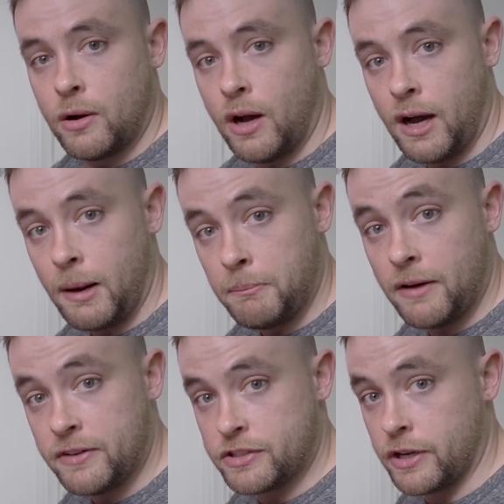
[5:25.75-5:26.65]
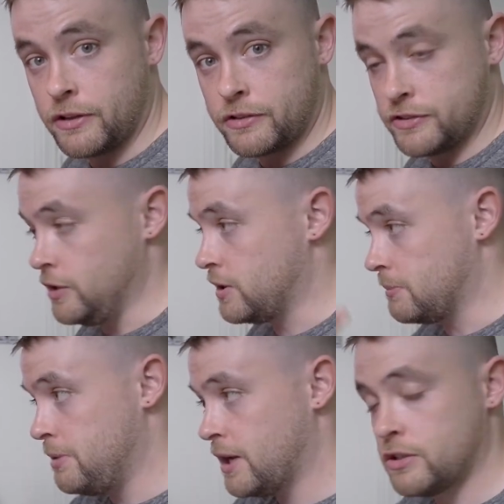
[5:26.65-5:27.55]
above each other so you
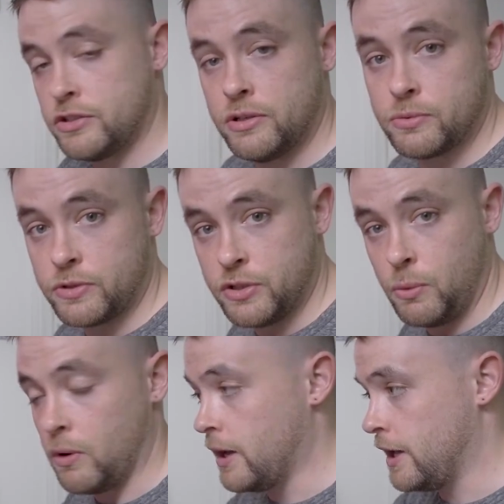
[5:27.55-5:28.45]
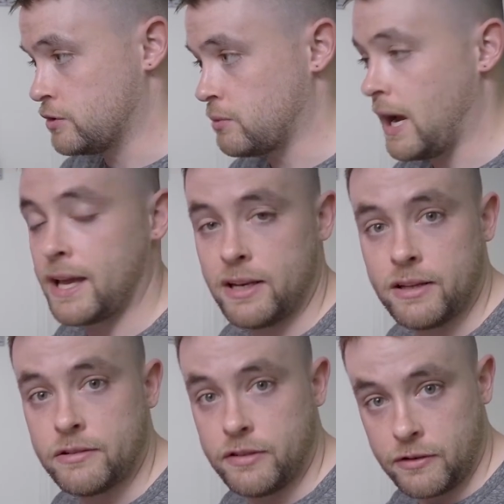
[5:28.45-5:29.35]
can pick and choose what you want and drag it
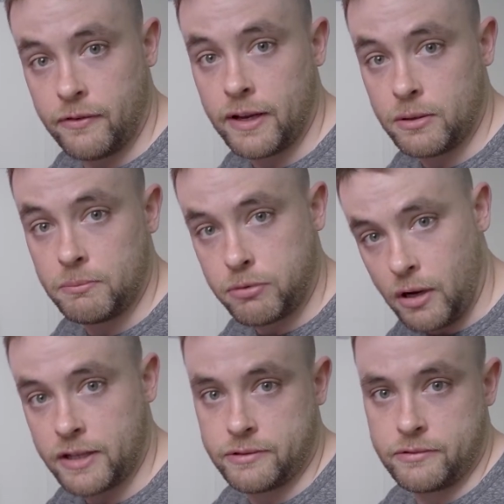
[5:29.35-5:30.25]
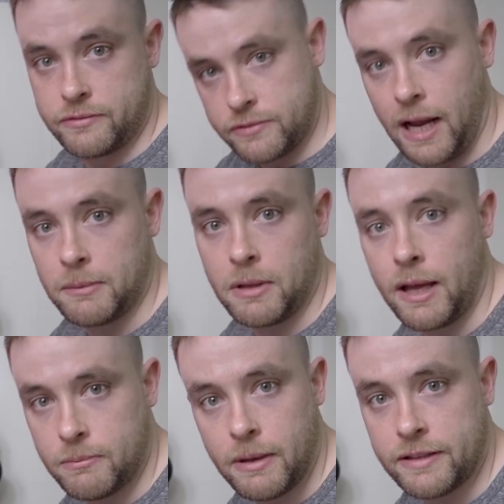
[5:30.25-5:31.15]
into your final product timeline,